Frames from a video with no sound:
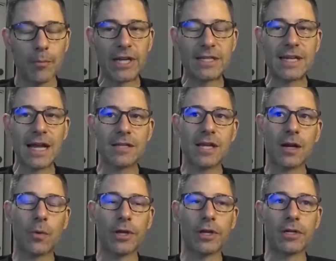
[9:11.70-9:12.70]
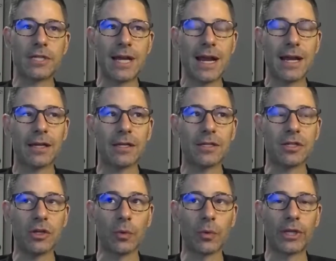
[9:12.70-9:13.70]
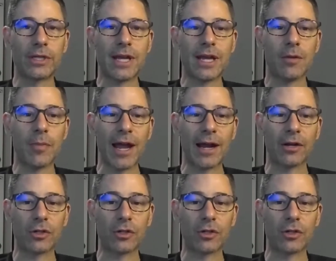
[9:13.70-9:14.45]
But it sounds like what you're saying is you're really taking back